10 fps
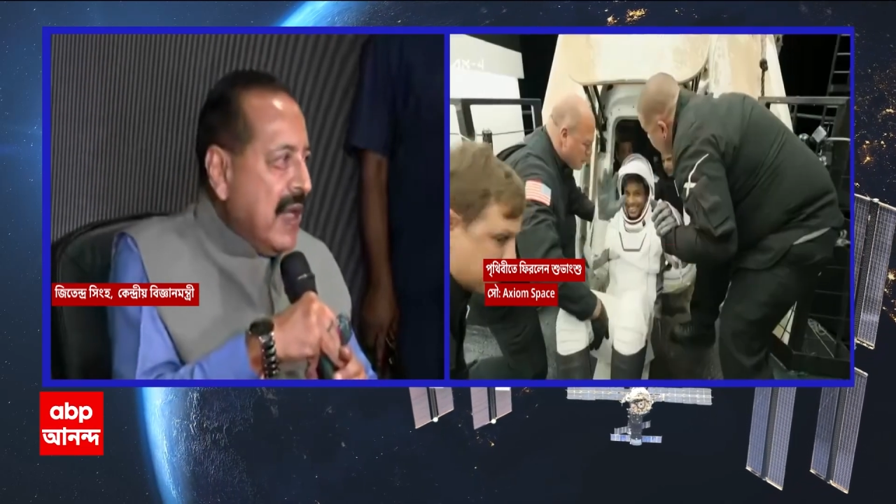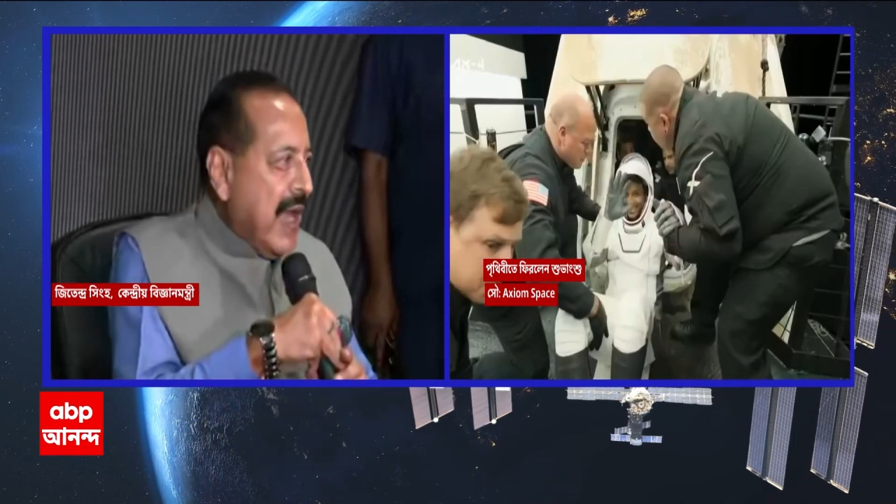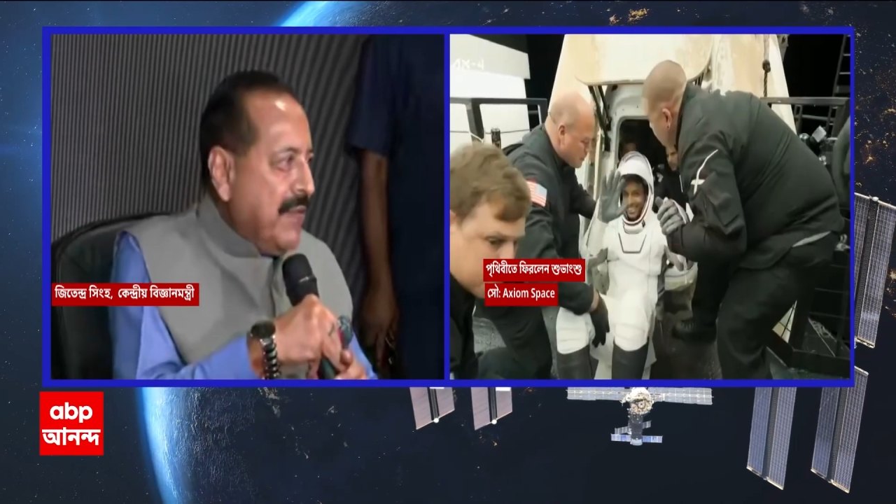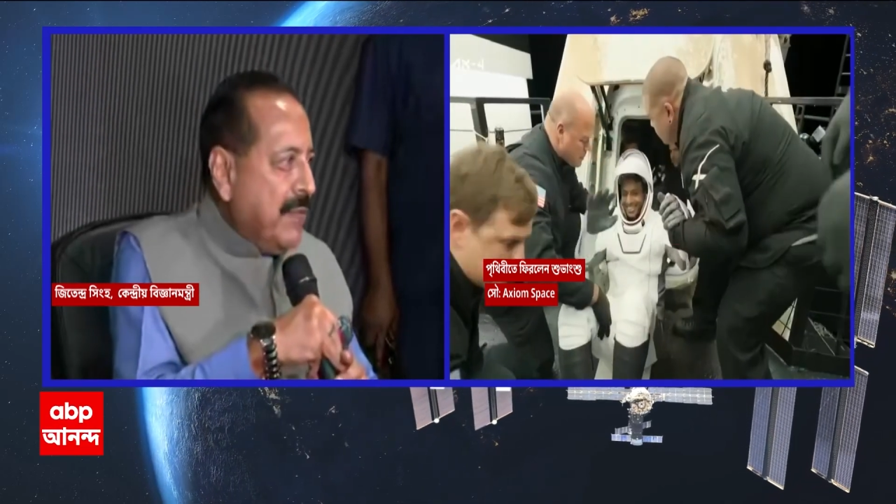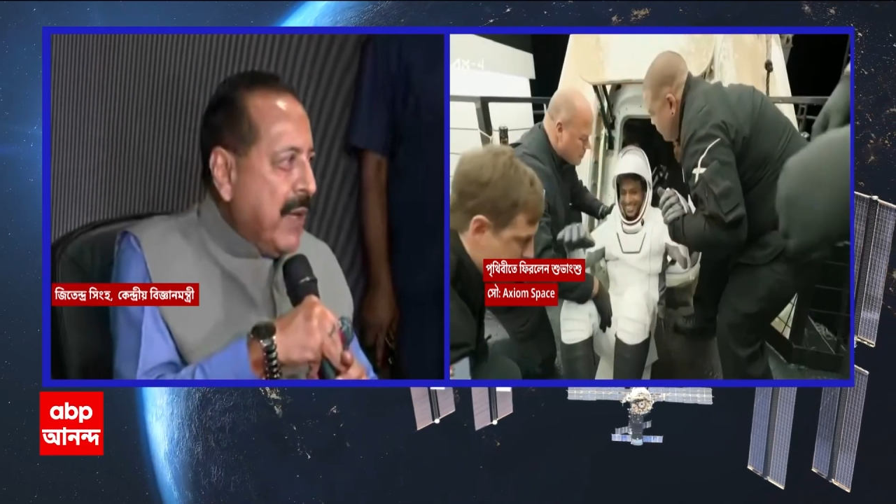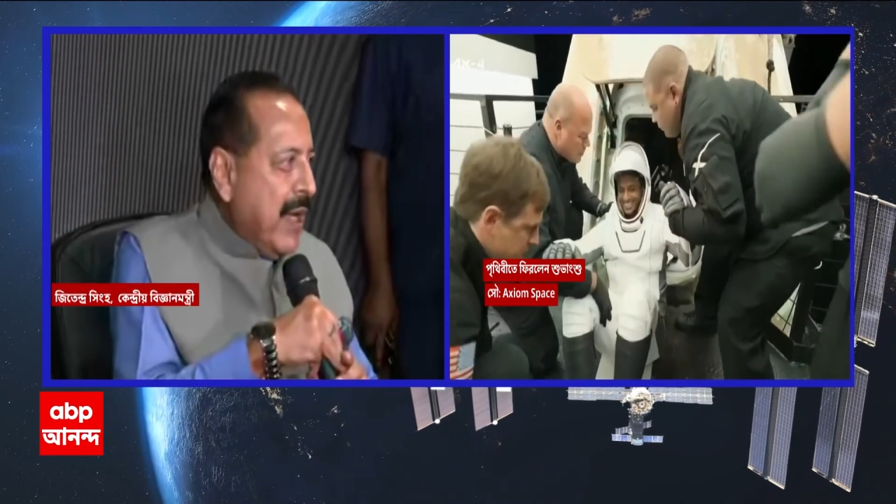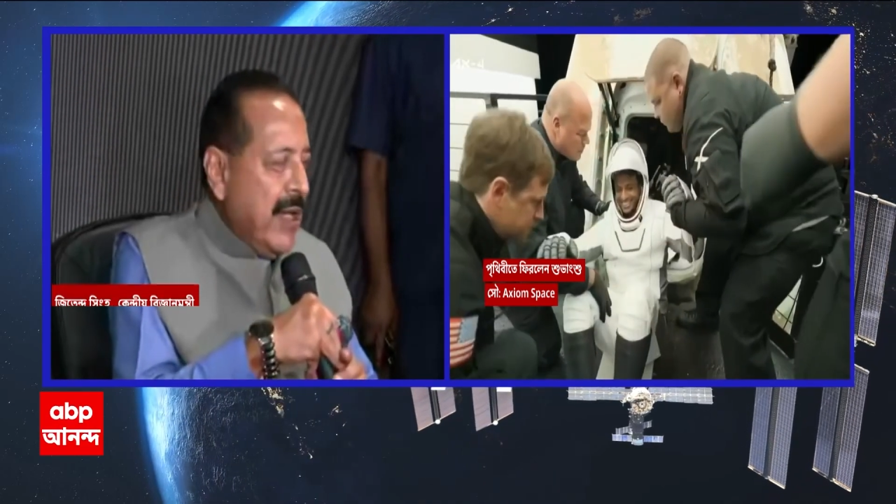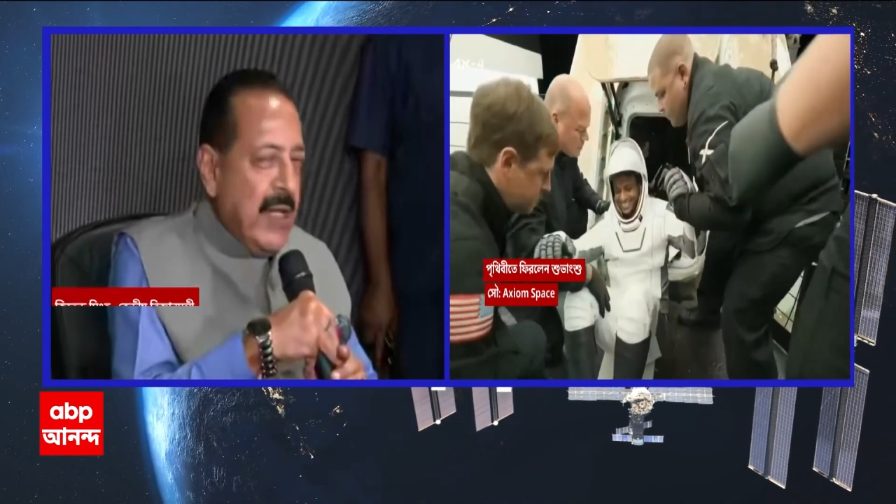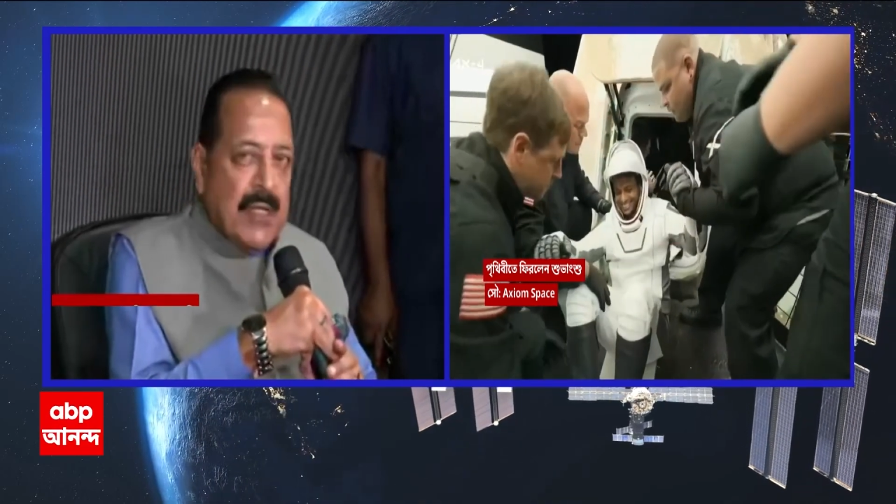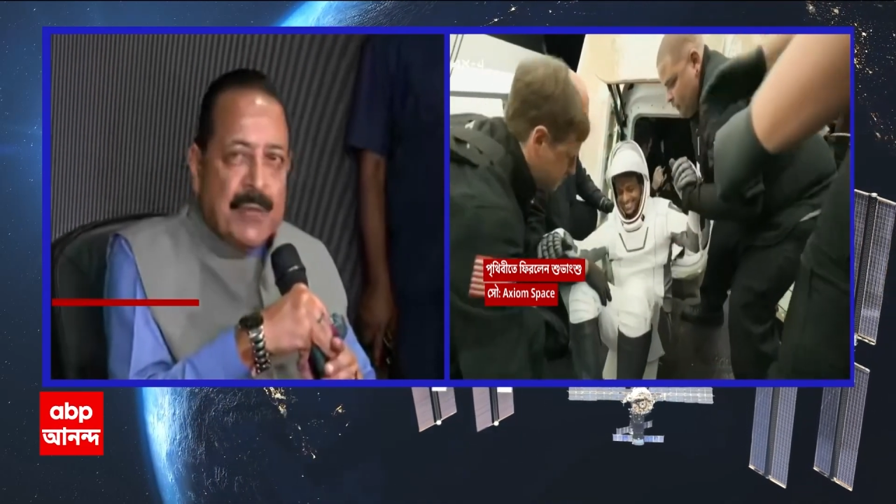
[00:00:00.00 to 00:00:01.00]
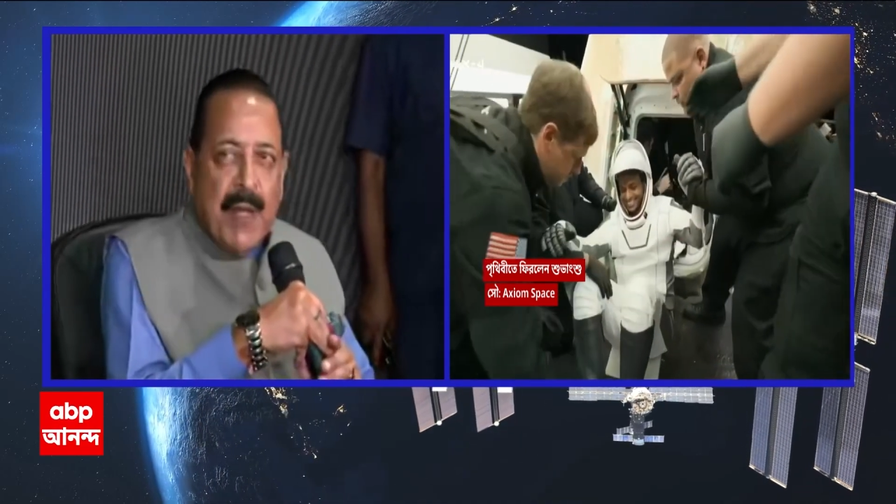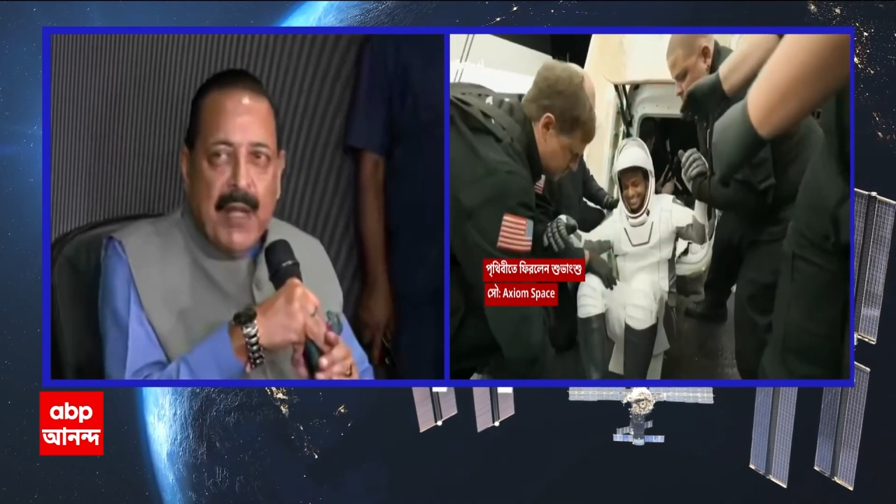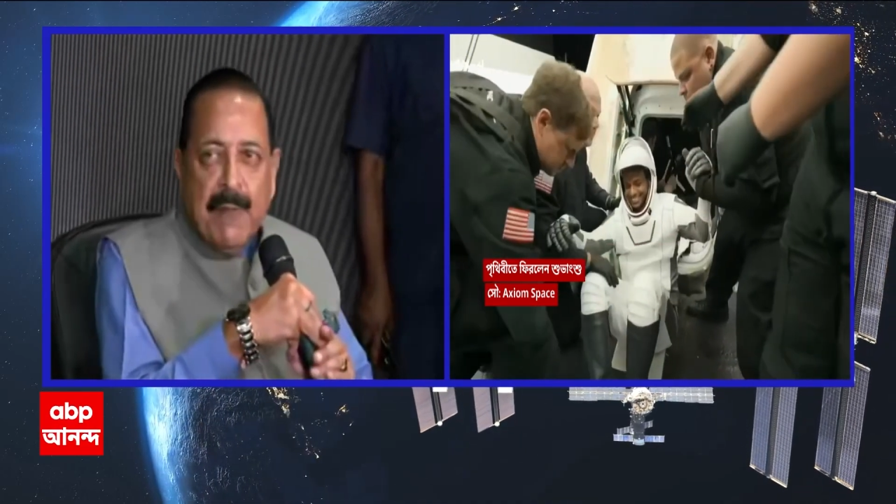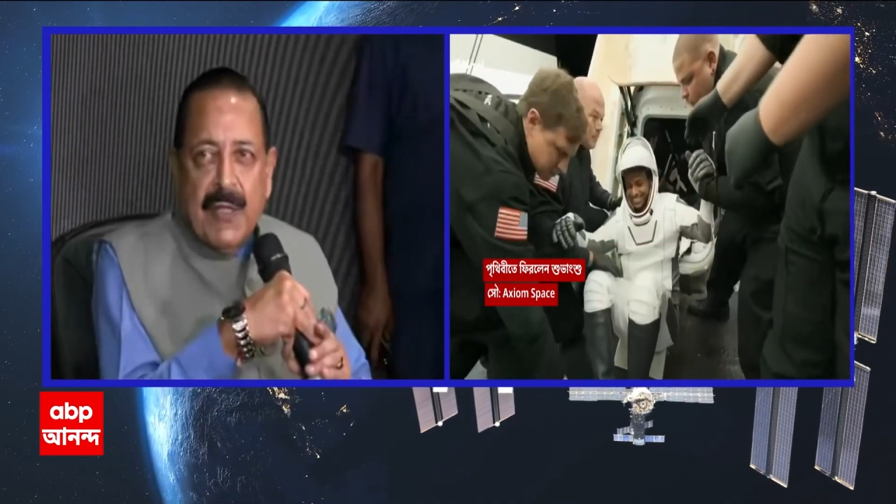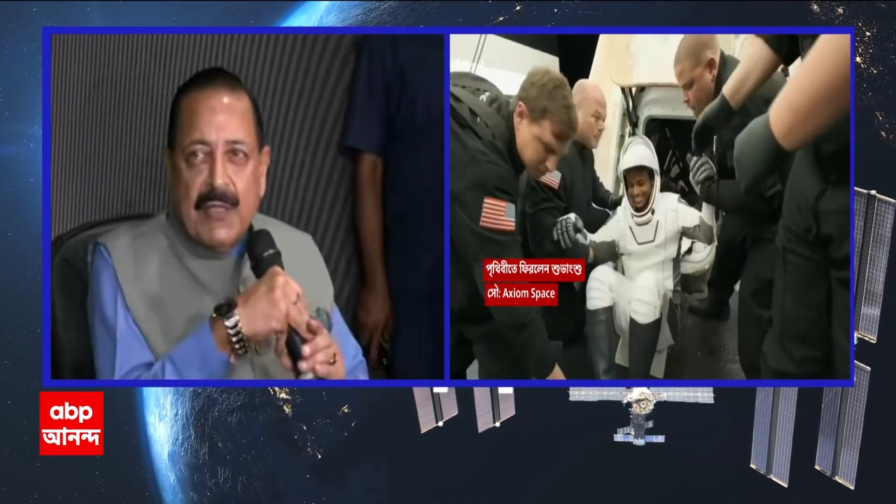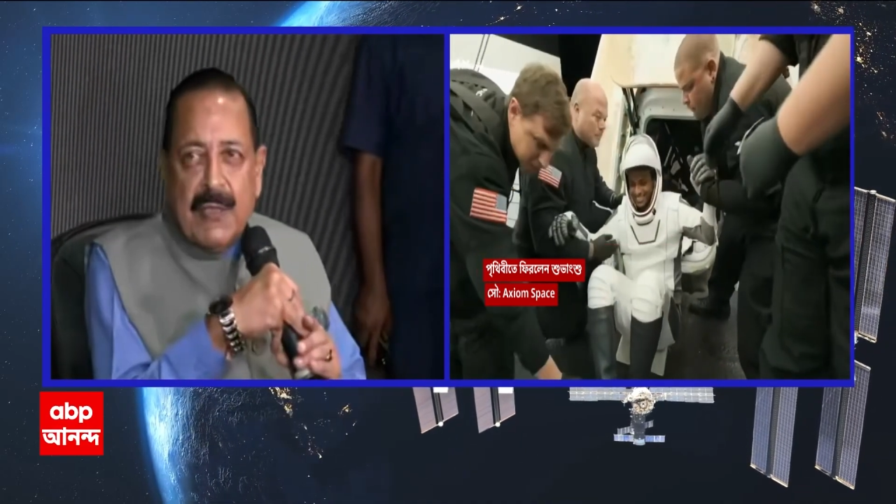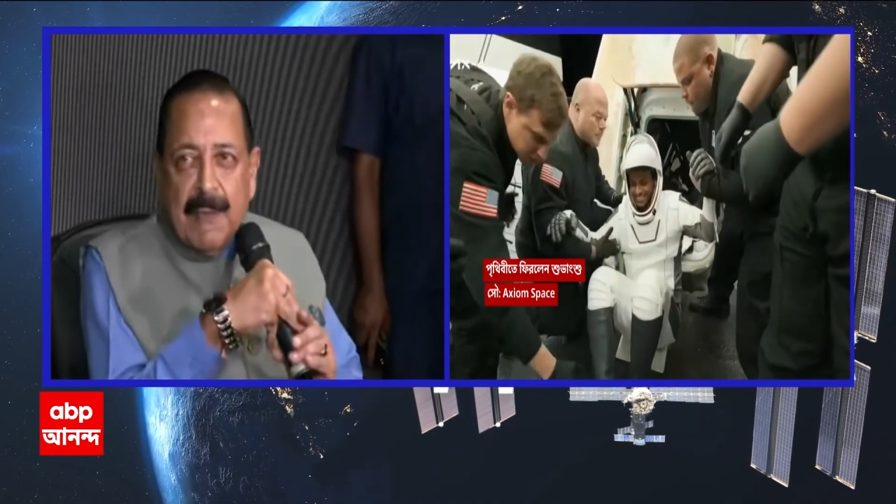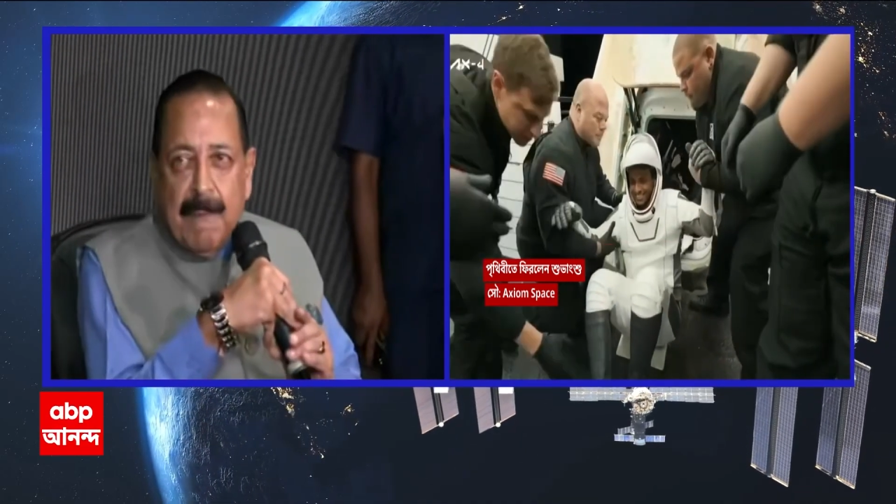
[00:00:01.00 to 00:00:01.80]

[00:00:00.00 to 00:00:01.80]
life-bearing experiments